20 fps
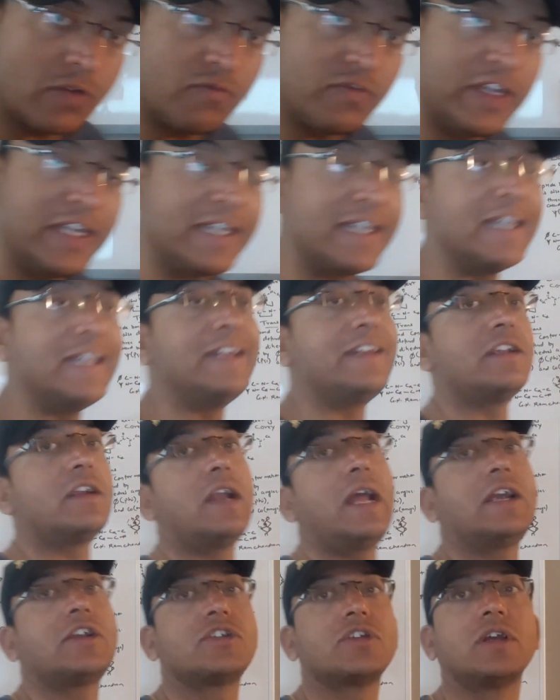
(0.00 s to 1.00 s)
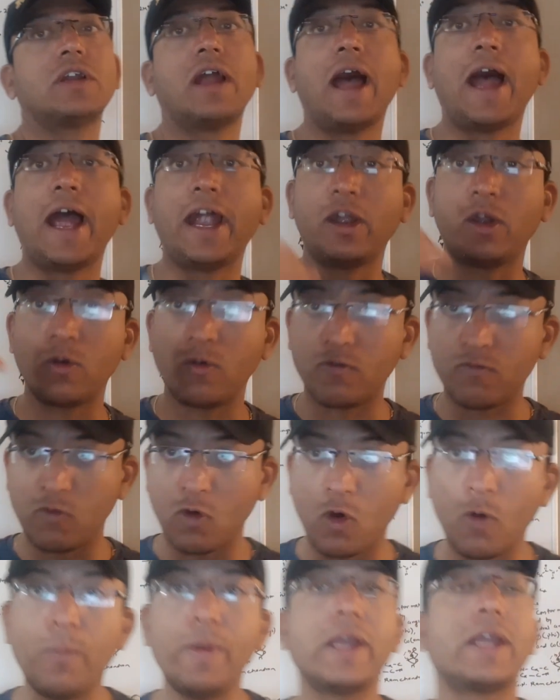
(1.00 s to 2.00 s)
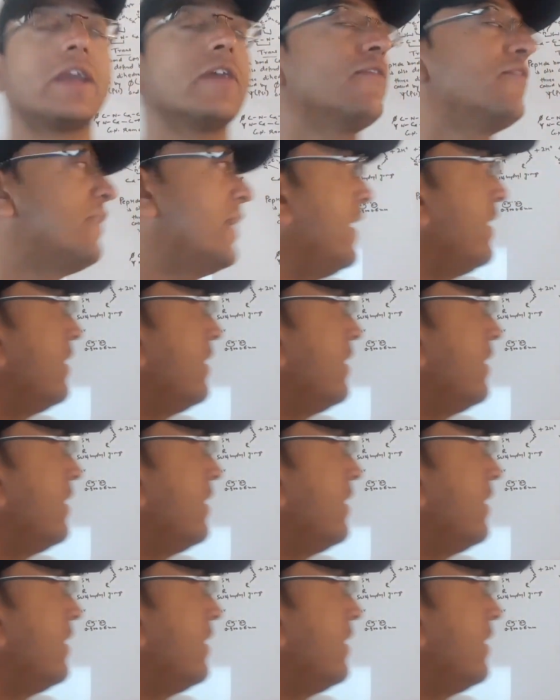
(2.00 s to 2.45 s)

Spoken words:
weak interaction, hydrophobic effect